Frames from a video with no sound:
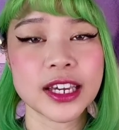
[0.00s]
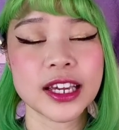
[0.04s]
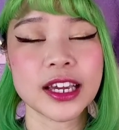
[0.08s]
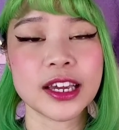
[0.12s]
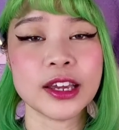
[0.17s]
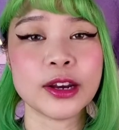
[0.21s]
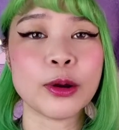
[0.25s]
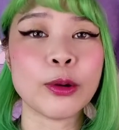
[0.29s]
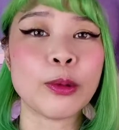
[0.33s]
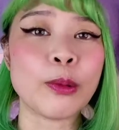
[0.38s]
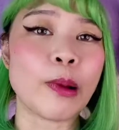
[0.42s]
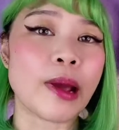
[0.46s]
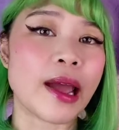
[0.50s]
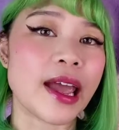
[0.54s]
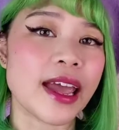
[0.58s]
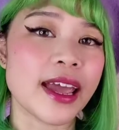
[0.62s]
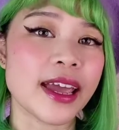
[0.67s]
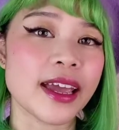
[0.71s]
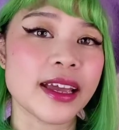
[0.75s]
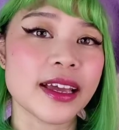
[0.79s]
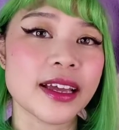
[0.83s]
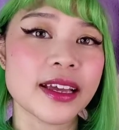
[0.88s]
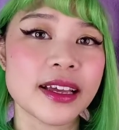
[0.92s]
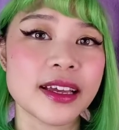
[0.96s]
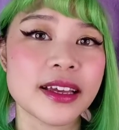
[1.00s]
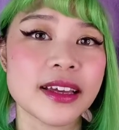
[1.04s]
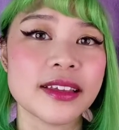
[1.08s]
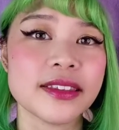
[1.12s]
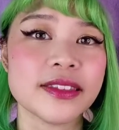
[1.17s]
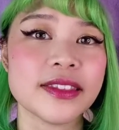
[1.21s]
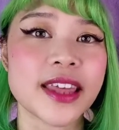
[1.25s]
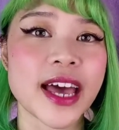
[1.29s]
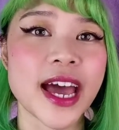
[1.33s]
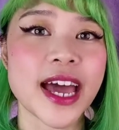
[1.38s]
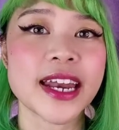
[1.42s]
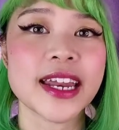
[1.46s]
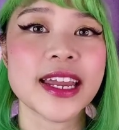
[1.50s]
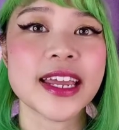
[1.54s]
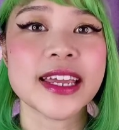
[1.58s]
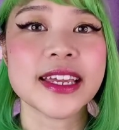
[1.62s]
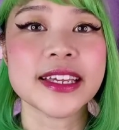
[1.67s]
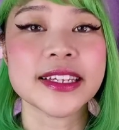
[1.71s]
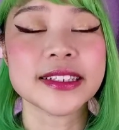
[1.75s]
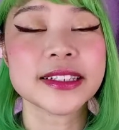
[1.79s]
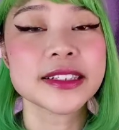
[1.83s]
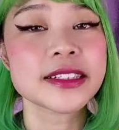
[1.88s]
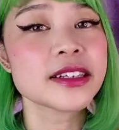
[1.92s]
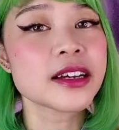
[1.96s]
in a way that
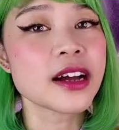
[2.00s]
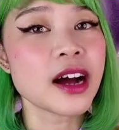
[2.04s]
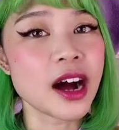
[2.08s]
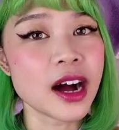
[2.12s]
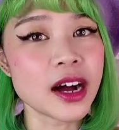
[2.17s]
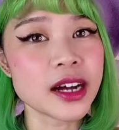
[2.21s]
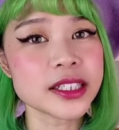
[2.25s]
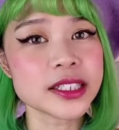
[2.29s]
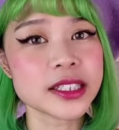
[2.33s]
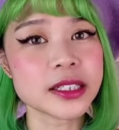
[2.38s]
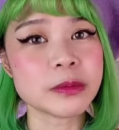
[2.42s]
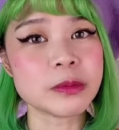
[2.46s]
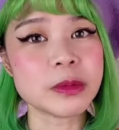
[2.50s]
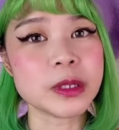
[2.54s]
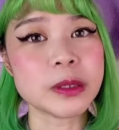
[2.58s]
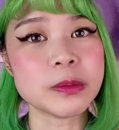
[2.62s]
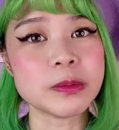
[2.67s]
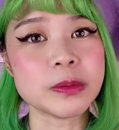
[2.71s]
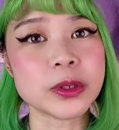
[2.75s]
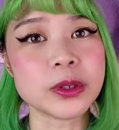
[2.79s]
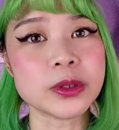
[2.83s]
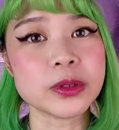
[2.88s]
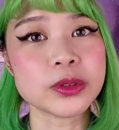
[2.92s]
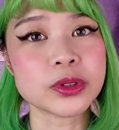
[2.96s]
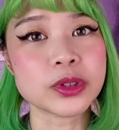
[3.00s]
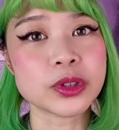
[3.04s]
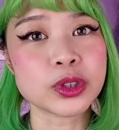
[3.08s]
is causing people